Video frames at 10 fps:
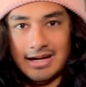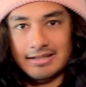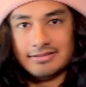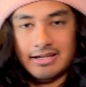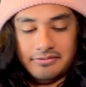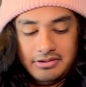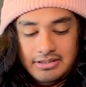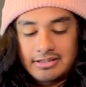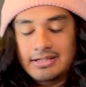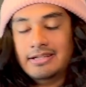as
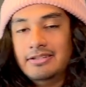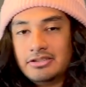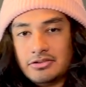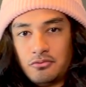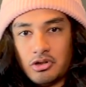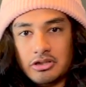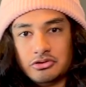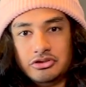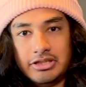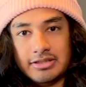heavy. This is
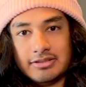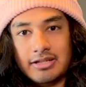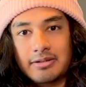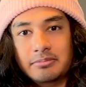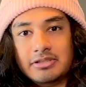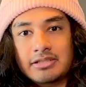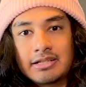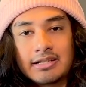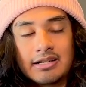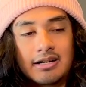400 GSMs,
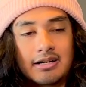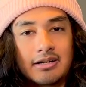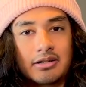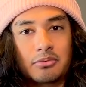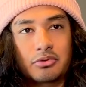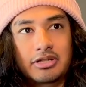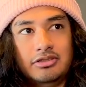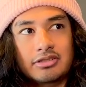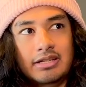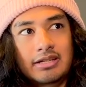
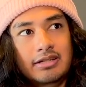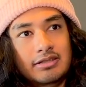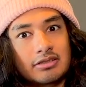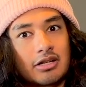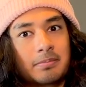which is a